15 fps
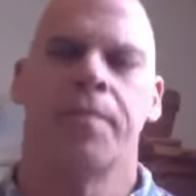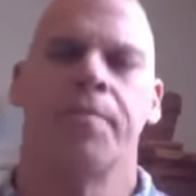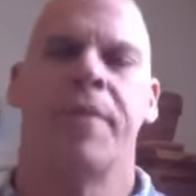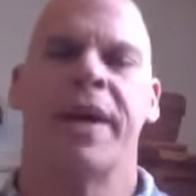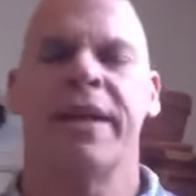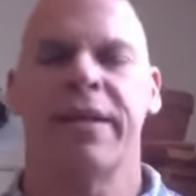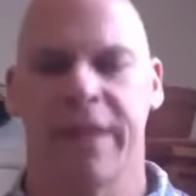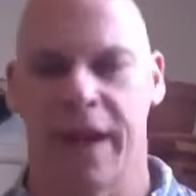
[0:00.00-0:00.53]

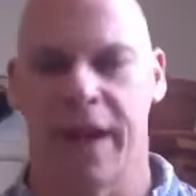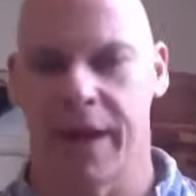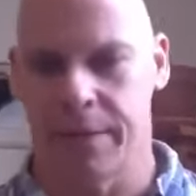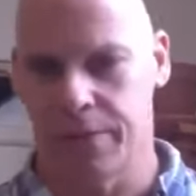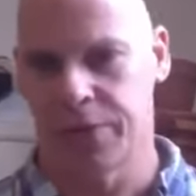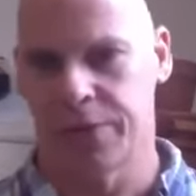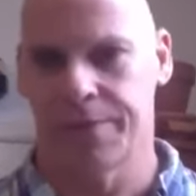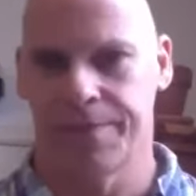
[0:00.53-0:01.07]
Many
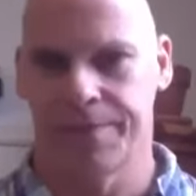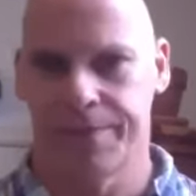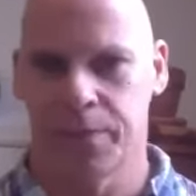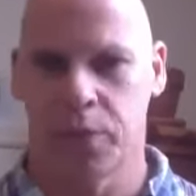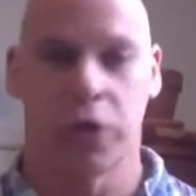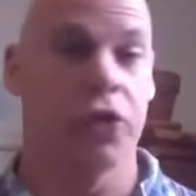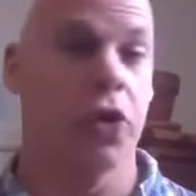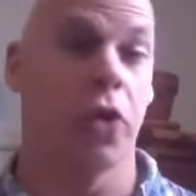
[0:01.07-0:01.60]
times
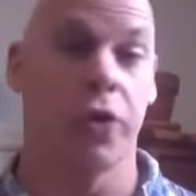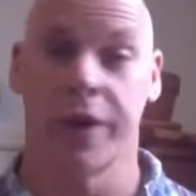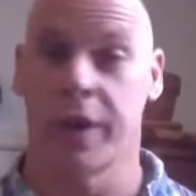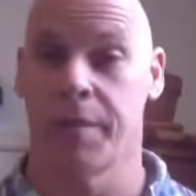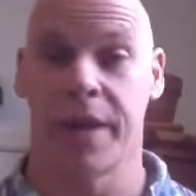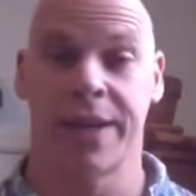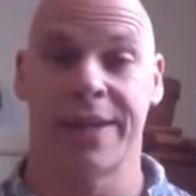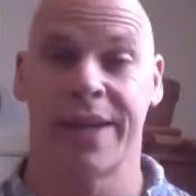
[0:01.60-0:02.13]
we're told in a
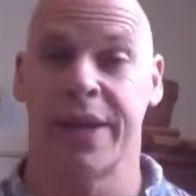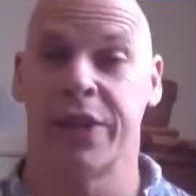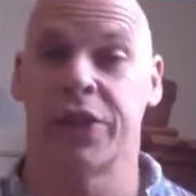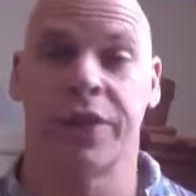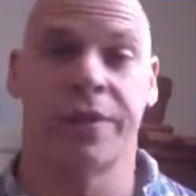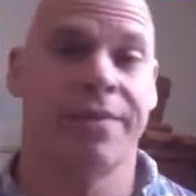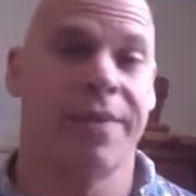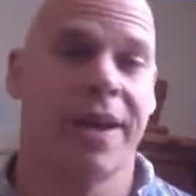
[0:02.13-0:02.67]

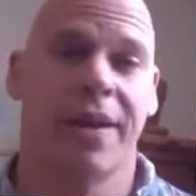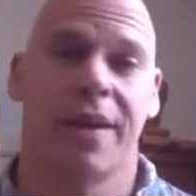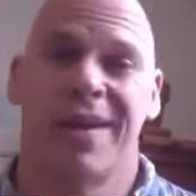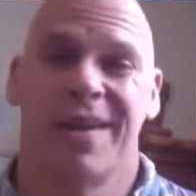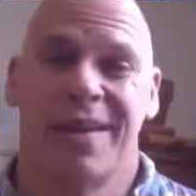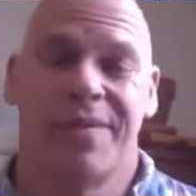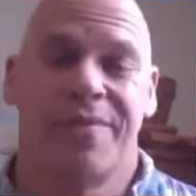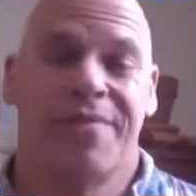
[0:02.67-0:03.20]
meditation
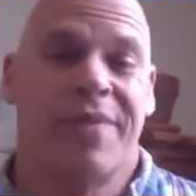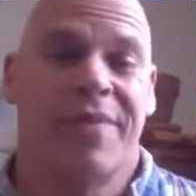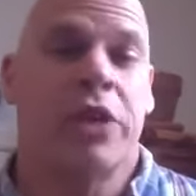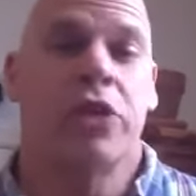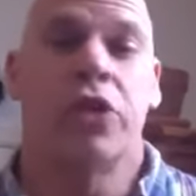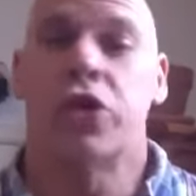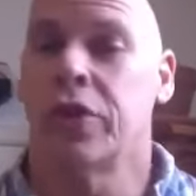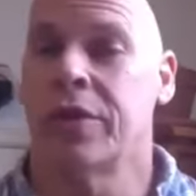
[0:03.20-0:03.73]
that
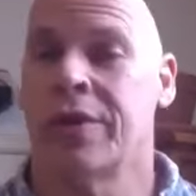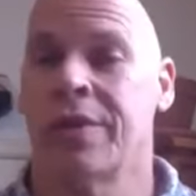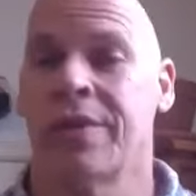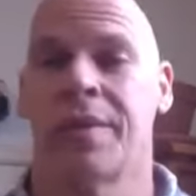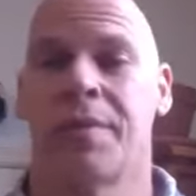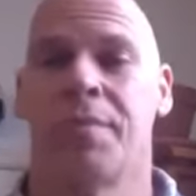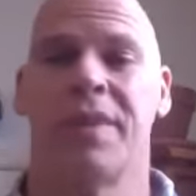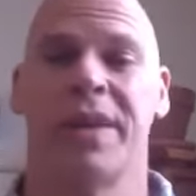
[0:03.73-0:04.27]
you
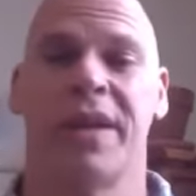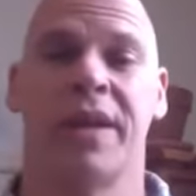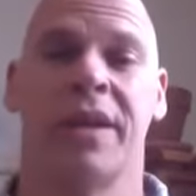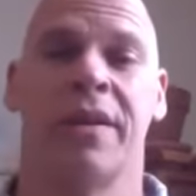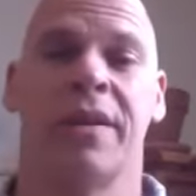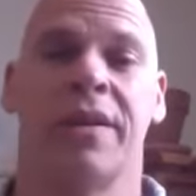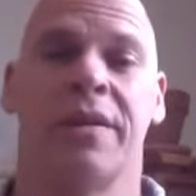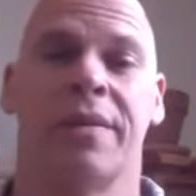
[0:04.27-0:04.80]
shouldn't
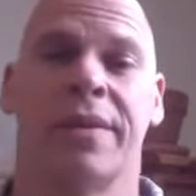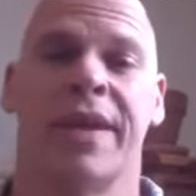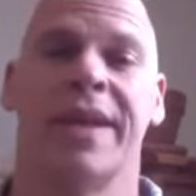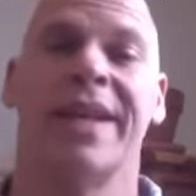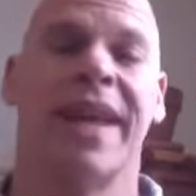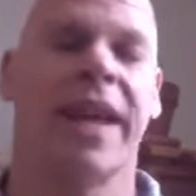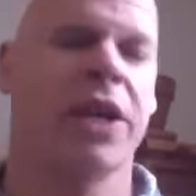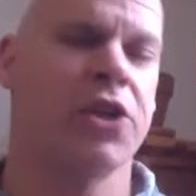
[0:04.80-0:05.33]
be
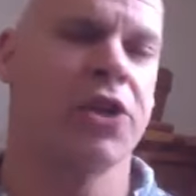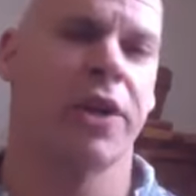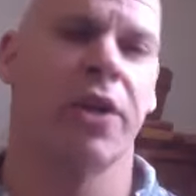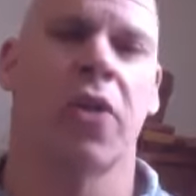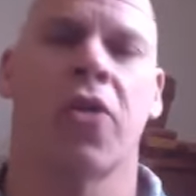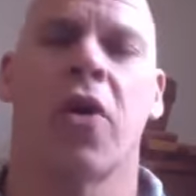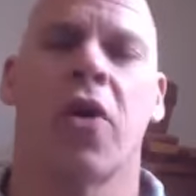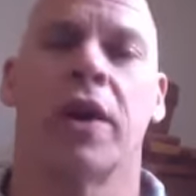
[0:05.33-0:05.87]
engaging in
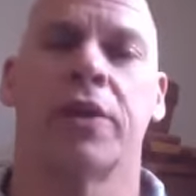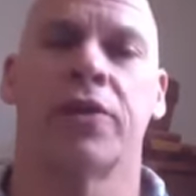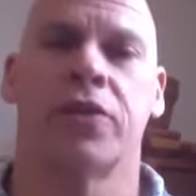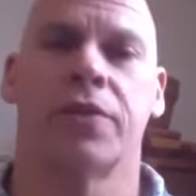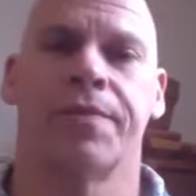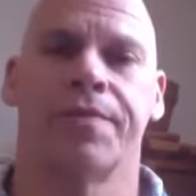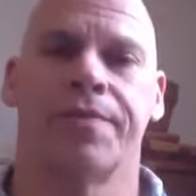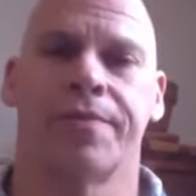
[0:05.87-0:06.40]

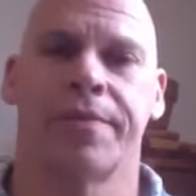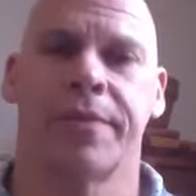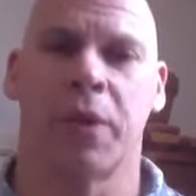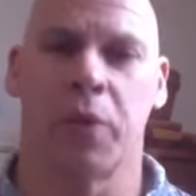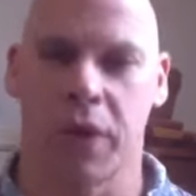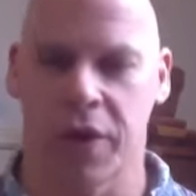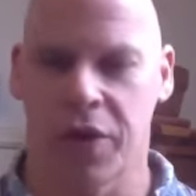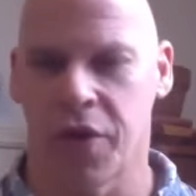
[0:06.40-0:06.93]
thoughts. That
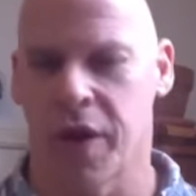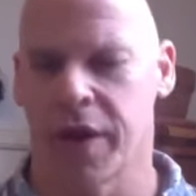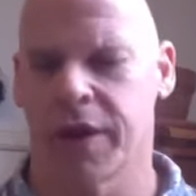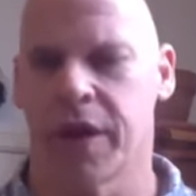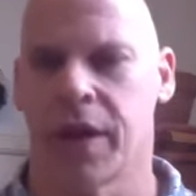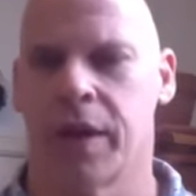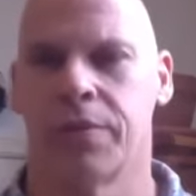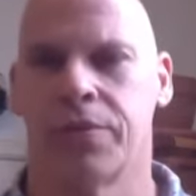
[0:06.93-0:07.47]
when a thought
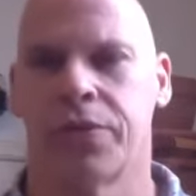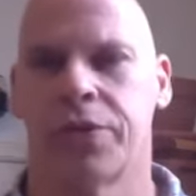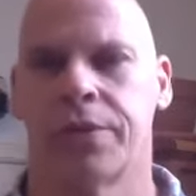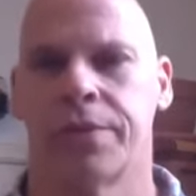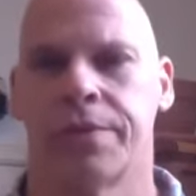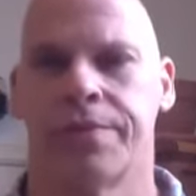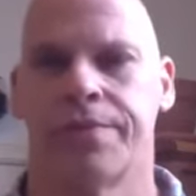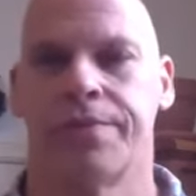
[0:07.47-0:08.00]

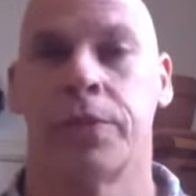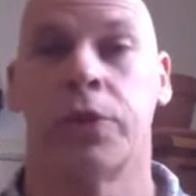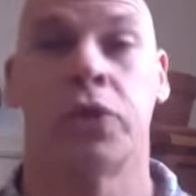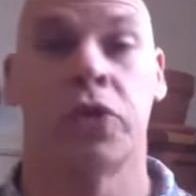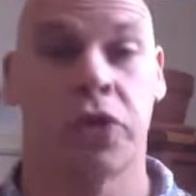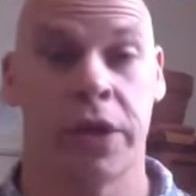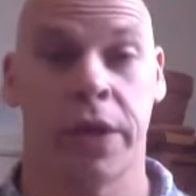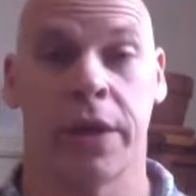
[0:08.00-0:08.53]
comes, you
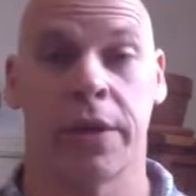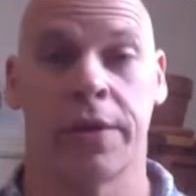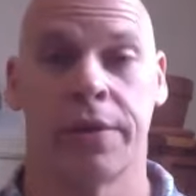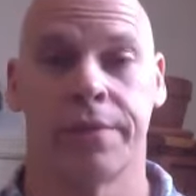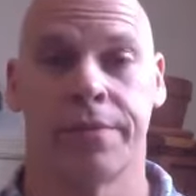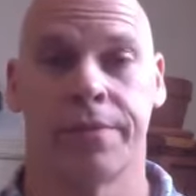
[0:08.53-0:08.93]
see it